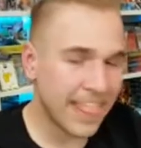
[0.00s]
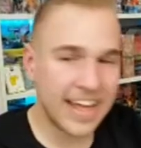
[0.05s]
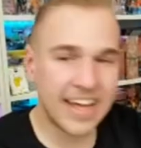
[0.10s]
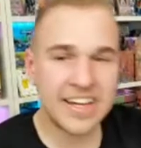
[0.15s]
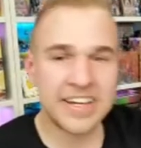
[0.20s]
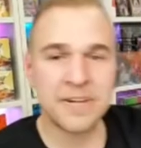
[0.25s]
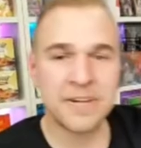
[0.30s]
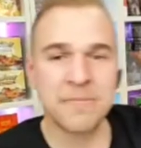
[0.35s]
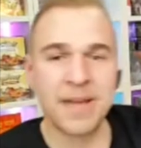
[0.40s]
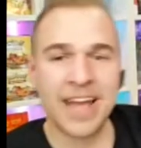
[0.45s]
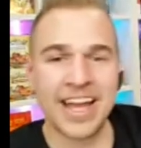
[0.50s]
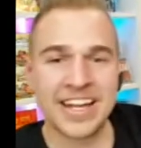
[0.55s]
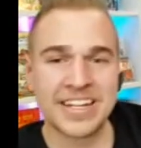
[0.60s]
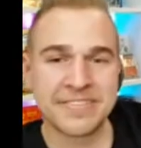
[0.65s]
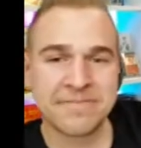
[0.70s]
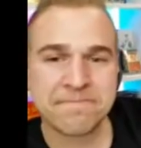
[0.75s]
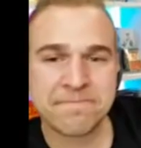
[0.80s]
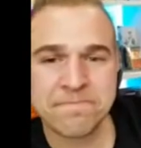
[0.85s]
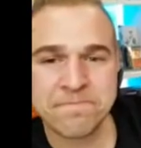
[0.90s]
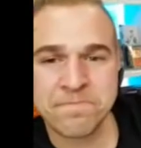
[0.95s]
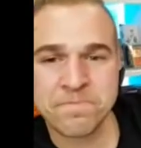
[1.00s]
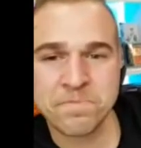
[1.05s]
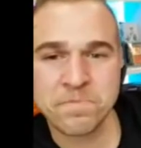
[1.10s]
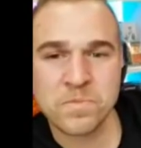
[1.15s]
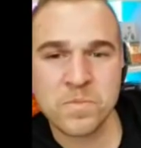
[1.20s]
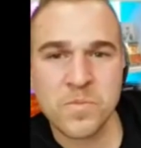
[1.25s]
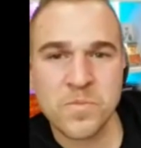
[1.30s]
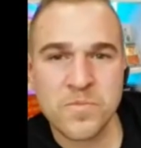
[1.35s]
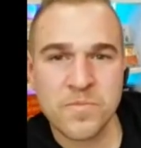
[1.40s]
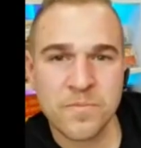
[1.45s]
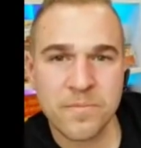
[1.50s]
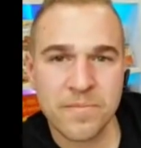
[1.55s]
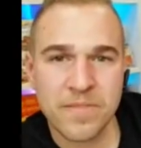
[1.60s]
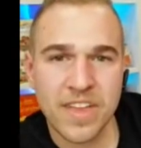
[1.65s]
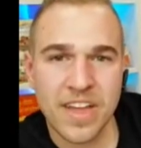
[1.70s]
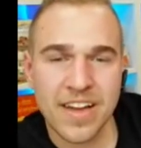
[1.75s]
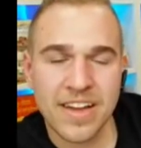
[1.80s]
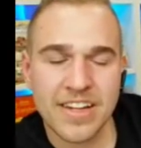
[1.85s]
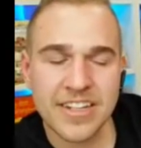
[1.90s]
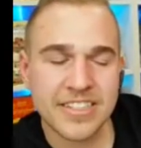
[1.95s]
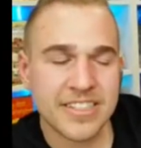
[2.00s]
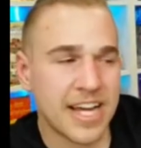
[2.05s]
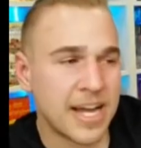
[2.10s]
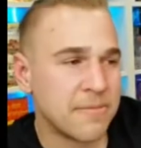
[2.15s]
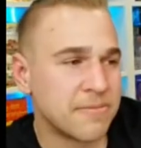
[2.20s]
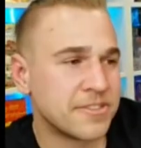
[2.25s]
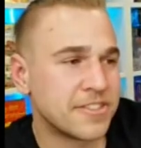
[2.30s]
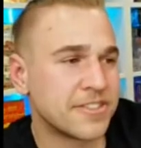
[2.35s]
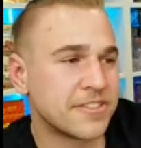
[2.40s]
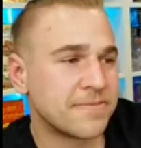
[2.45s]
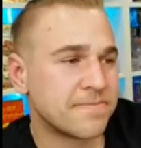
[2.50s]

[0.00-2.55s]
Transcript: Oh man, good times.